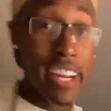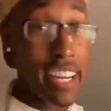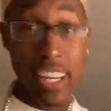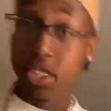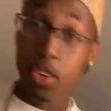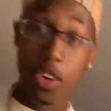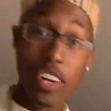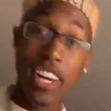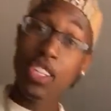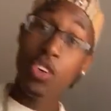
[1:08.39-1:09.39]
nigga truck,
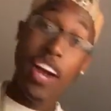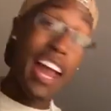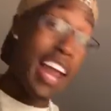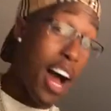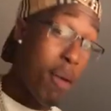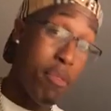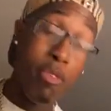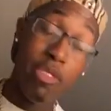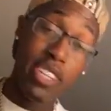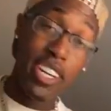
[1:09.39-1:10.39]
Hit truck had loud
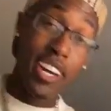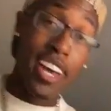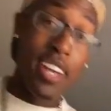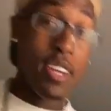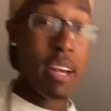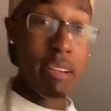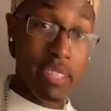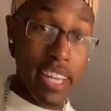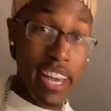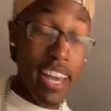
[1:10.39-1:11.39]
music. You know what I'm
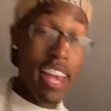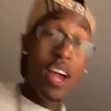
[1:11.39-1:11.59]
saying?